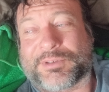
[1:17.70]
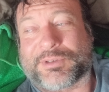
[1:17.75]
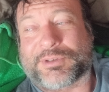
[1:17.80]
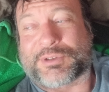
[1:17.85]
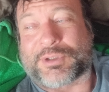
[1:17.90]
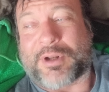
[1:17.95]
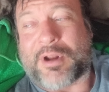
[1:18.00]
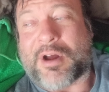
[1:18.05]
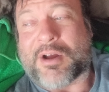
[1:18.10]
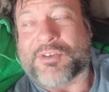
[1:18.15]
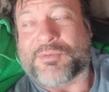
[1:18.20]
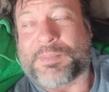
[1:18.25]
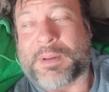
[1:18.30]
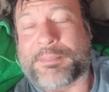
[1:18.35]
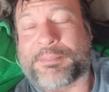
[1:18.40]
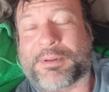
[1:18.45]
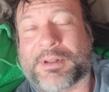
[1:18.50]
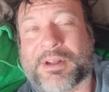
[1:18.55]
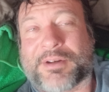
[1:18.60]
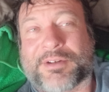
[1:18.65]
so long as
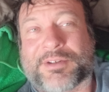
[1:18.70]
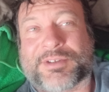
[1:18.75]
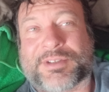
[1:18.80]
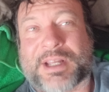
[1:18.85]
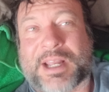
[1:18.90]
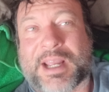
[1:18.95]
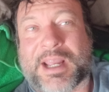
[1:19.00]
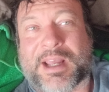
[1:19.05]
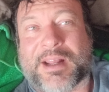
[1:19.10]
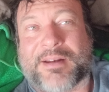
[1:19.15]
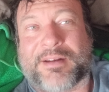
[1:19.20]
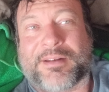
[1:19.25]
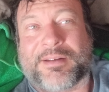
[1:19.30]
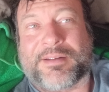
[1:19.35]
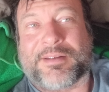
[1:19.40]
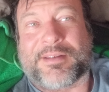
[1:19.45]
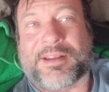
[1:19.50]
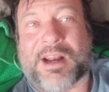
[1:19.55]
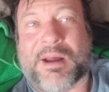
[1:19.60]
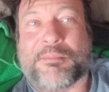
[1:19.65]
people understand
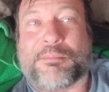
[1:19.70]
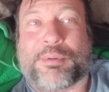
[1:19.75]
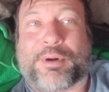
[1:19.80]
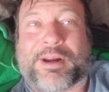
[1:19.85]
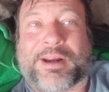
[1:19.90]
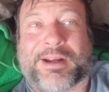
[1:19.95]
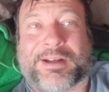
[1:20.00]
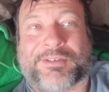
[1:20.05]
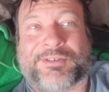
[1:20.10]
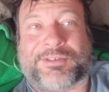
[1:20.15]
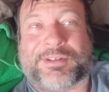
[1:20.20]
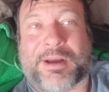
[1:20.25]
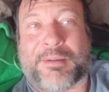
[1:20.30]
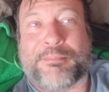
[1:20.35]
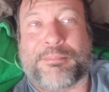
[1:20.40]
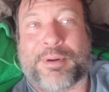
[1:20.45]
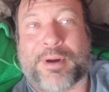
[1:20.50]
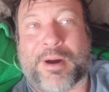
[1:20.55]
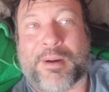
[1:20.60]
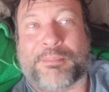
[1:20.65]
that I'm bringing a
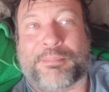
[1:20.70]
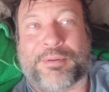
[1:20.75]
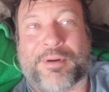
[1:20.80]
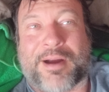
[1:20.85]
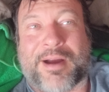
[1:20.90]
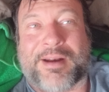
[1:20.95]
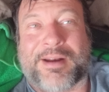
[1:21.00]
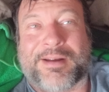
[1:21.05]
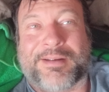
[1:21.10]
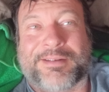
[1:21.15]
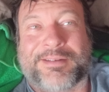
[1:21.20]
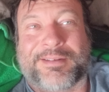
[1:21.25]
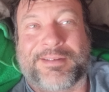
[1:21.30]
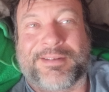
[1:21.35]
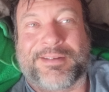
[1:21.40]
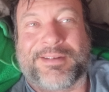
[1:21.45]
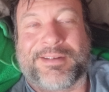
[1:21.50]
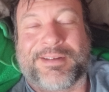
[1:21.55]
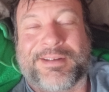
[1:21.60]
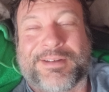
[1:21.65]
subpar product
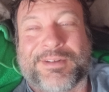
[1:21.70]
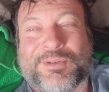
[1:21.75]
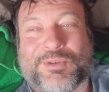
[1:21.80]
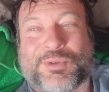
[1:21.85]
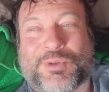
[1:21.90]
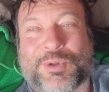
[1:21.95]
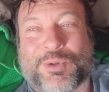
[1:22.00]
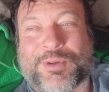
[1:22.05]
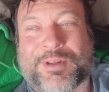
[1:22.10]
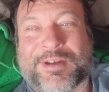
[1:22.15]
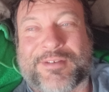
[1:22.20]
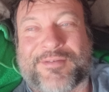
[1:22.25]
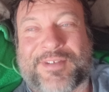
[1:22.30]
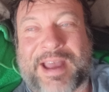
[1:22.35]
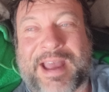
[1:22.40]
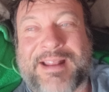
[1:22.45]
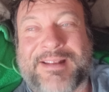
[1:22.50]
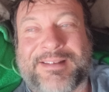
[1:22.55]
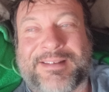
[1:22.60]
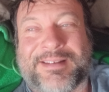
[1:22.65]
to the
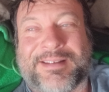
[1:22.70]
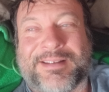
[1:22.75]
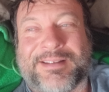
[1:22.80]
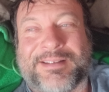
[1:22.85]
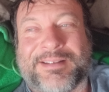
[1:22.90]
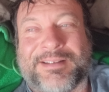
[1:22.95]
event,